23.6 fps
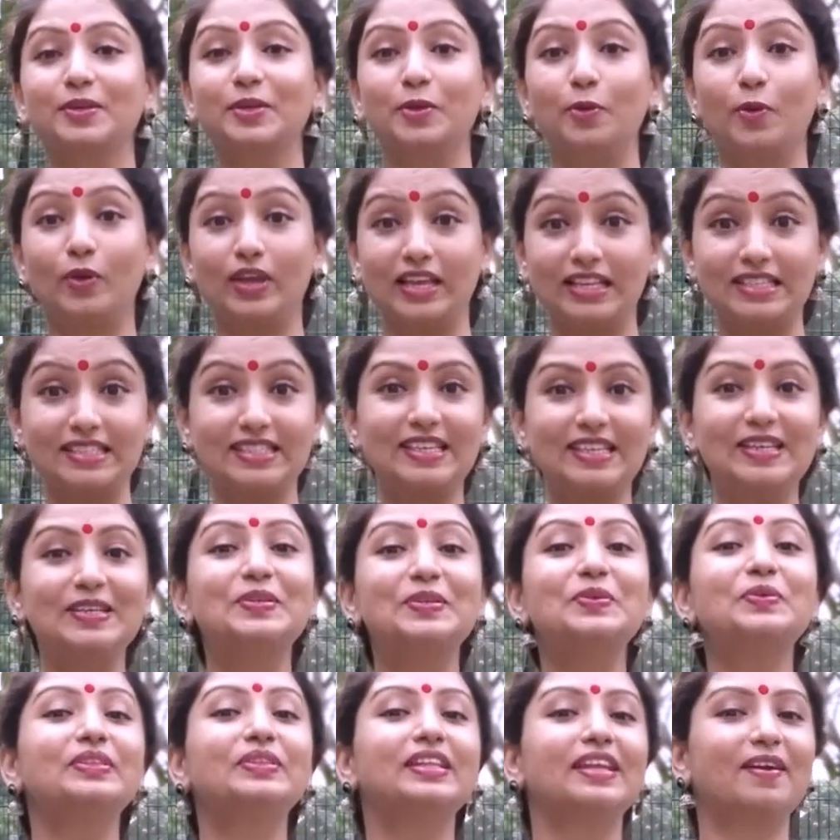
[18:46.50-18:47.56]
you can still
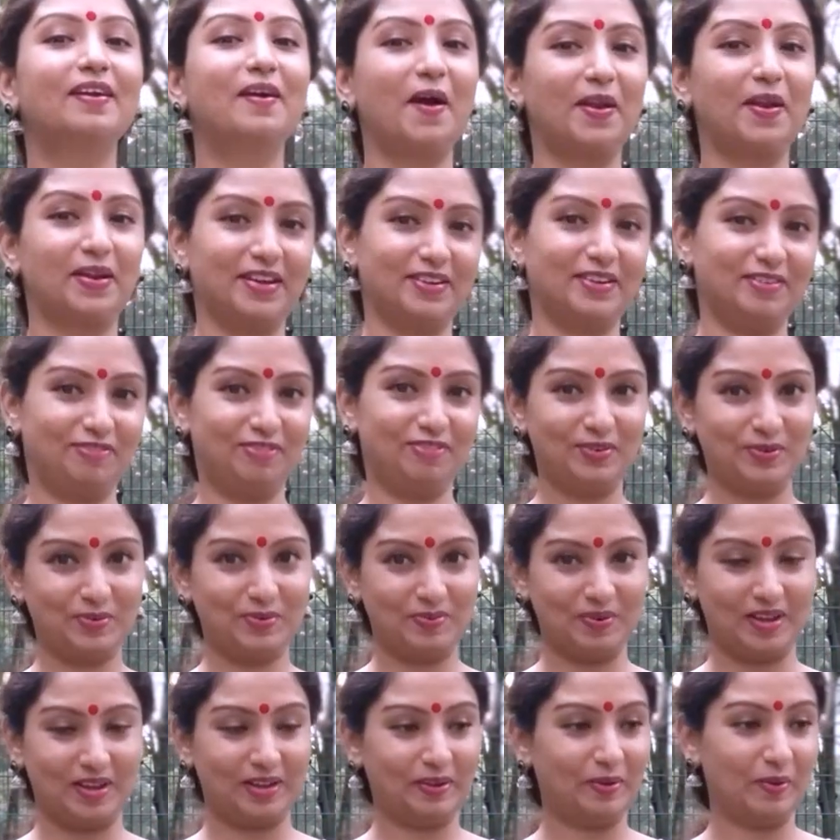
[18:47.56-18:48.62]
do the correct
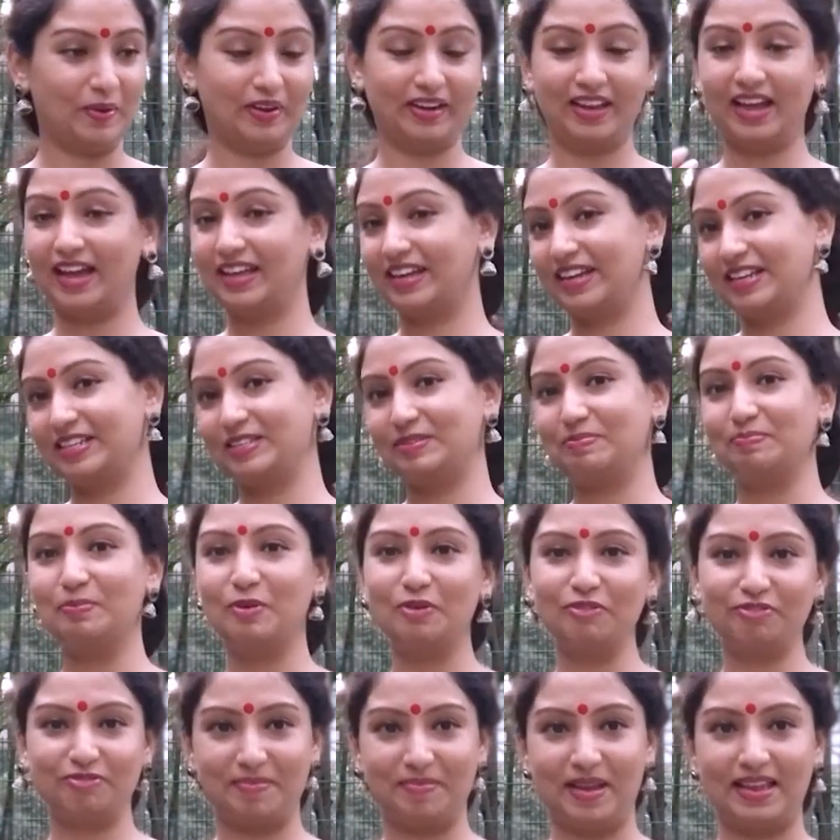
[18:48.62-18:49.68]
footwork or correct
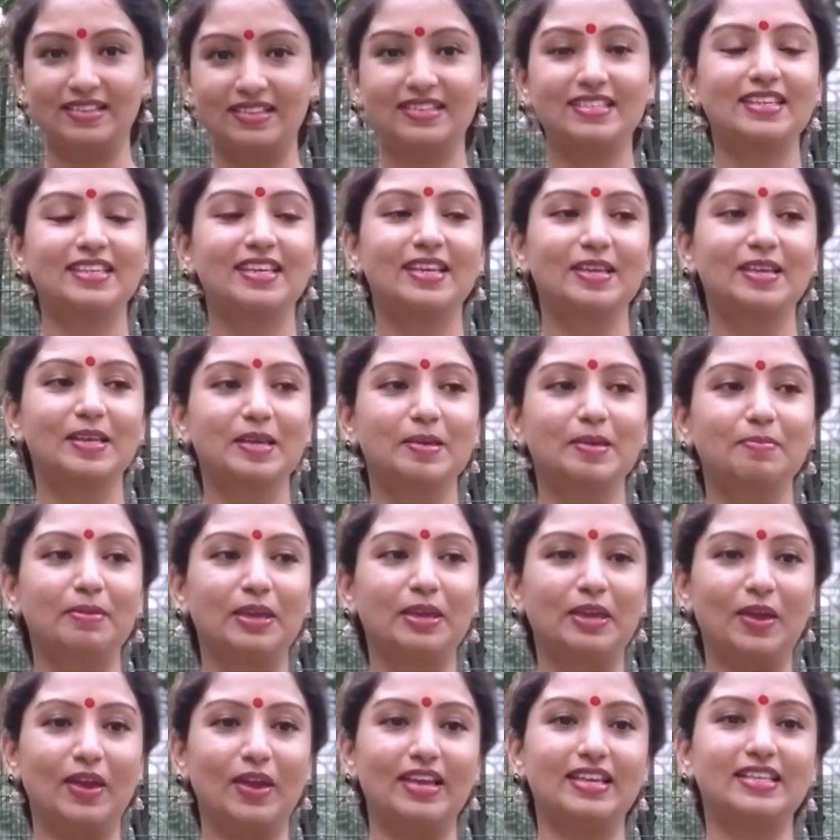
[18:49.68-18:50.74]
movement,
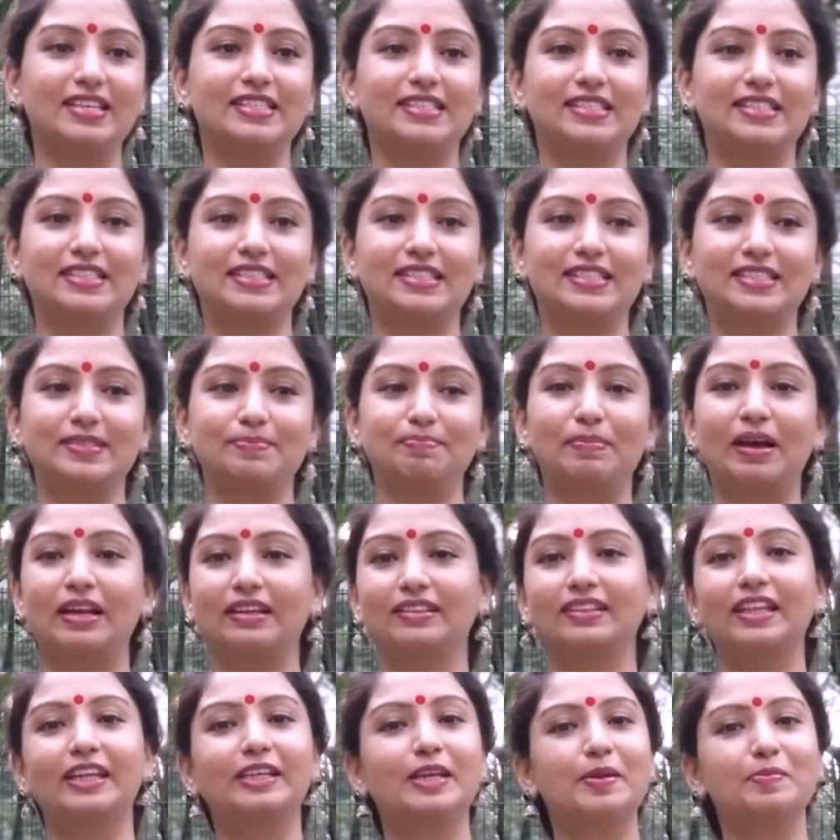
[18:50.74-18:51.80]
because
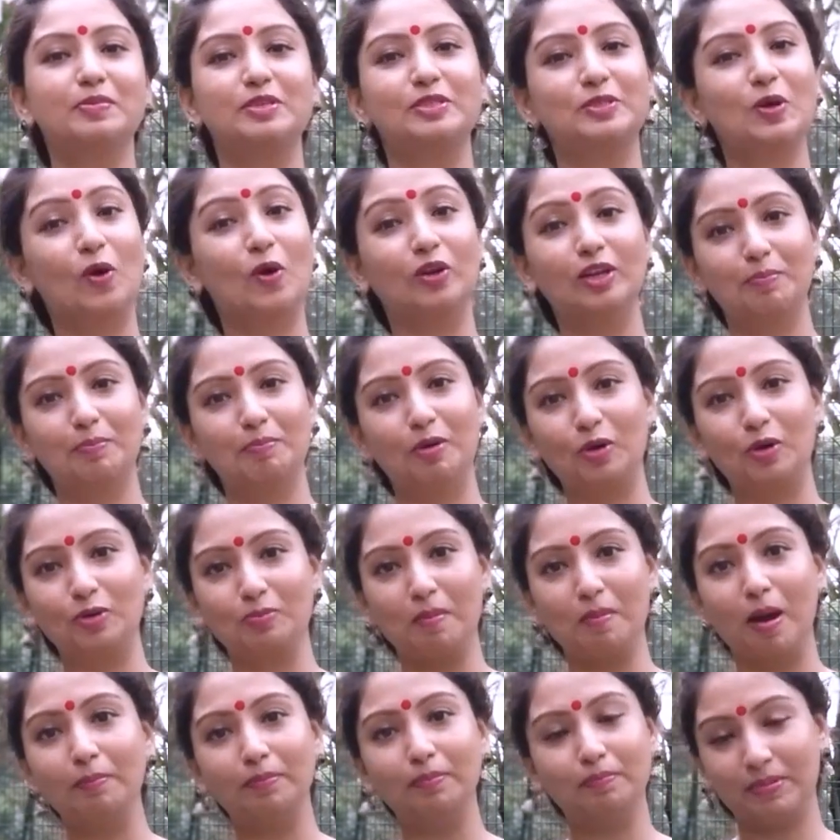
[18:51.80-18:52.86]
Bharatanatyam is all about
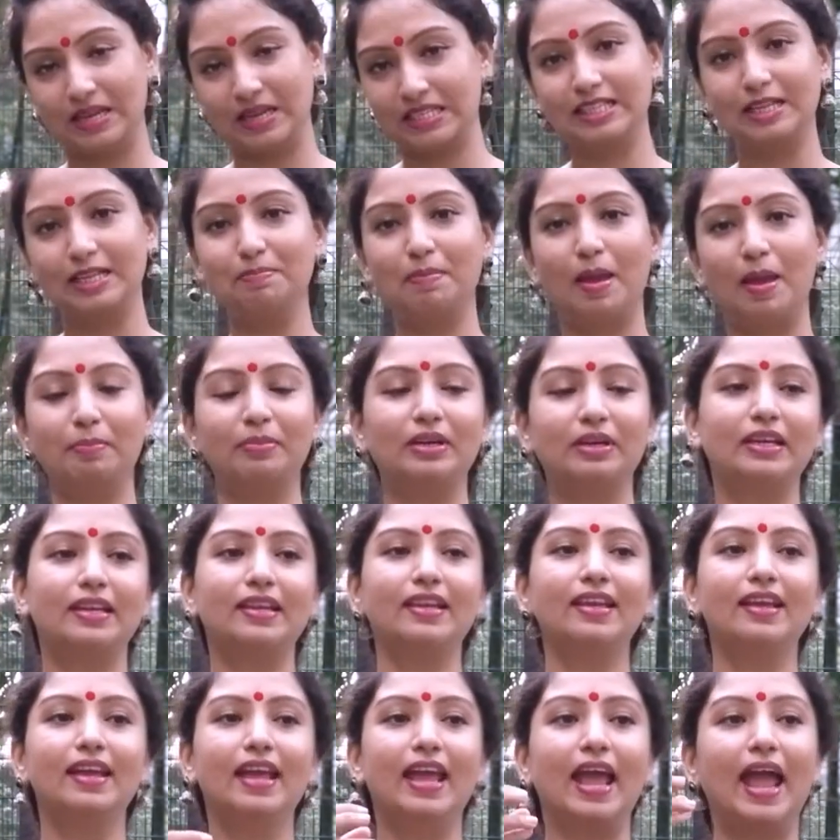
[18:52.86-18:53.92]
muscle
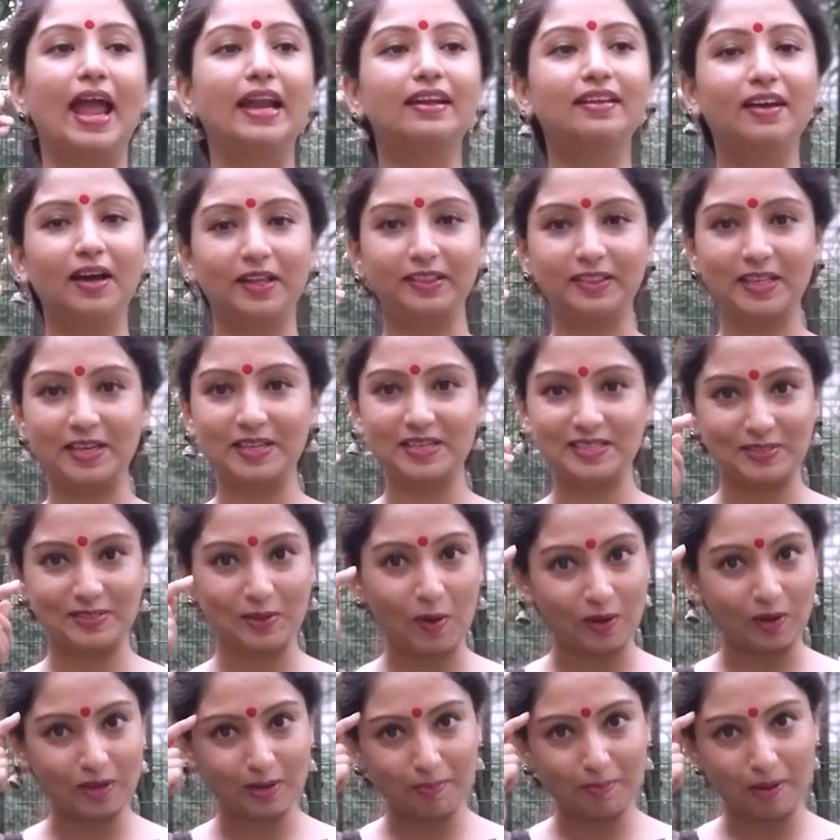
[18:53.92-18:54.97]
memory and Kathak is
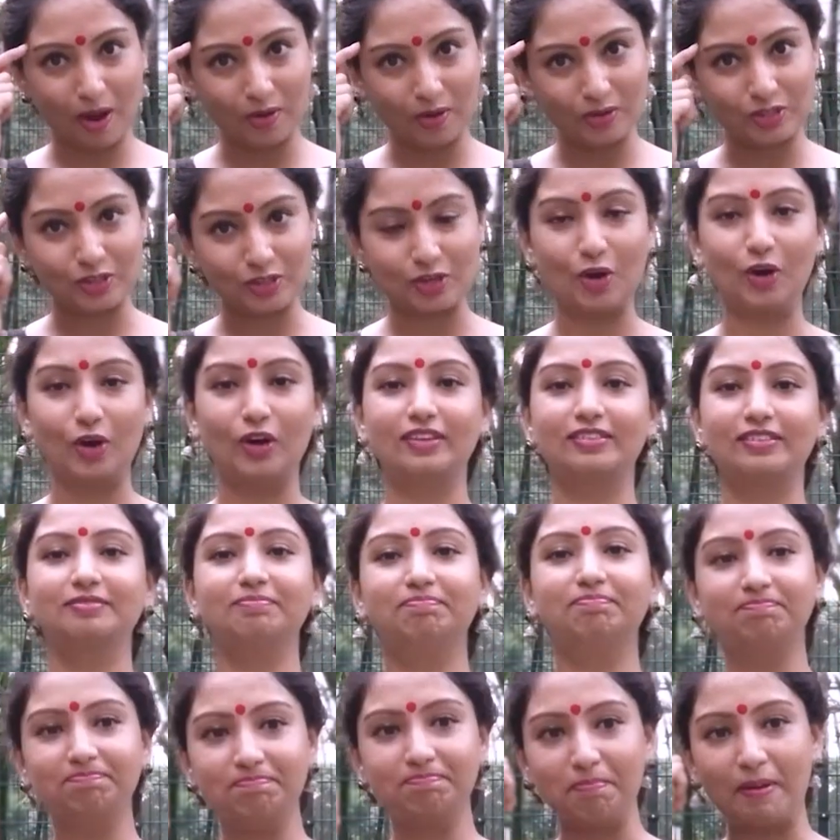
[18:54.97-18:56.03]
all about your
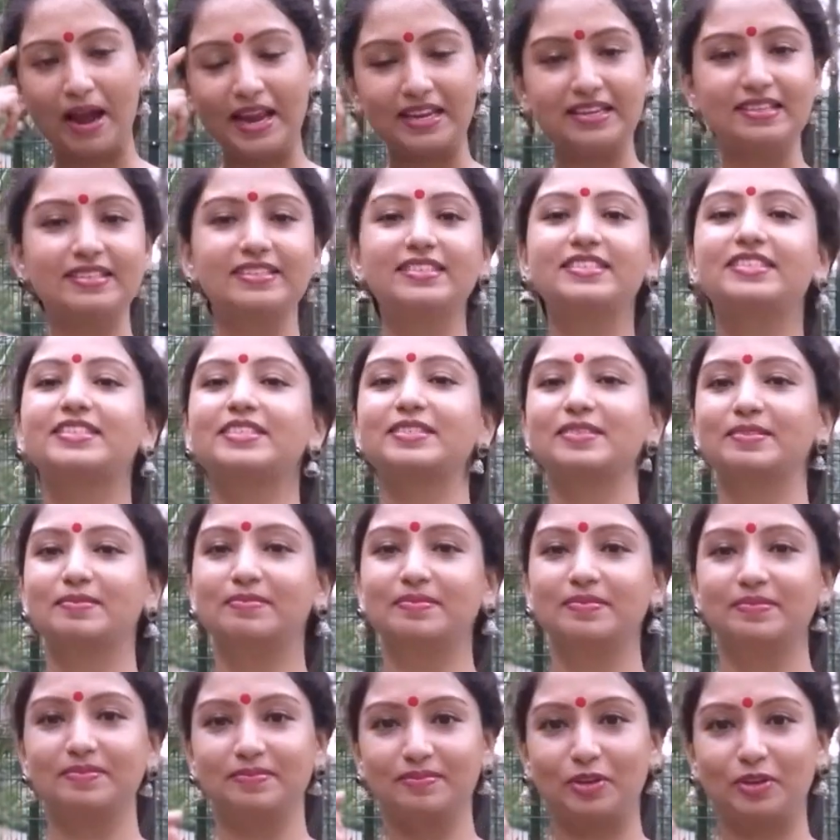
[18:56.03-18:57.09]
mind,
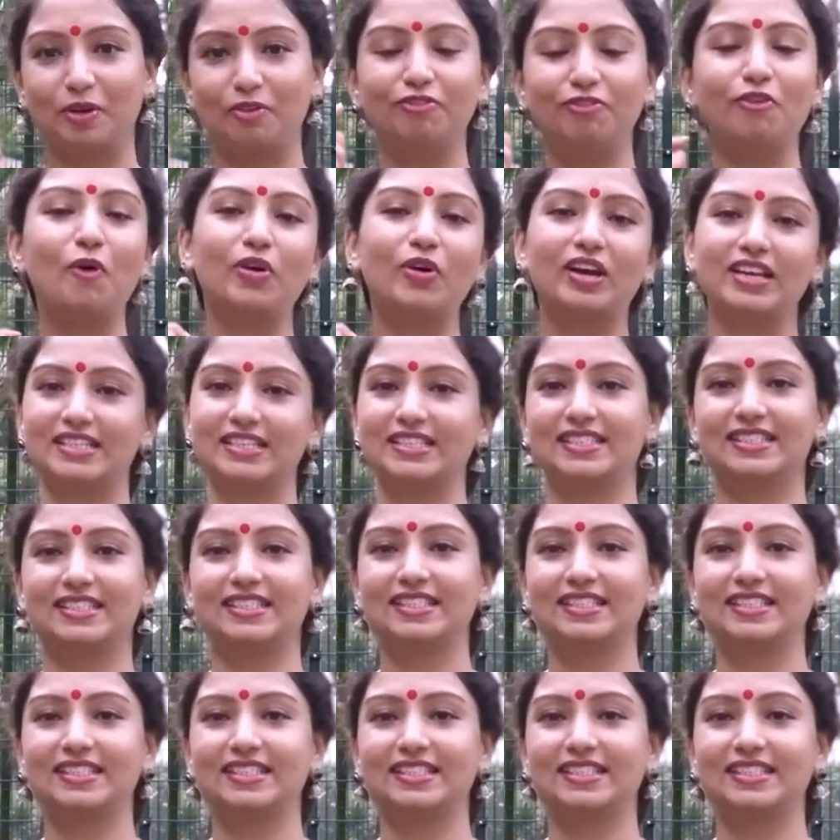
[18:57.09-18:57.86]
your focus.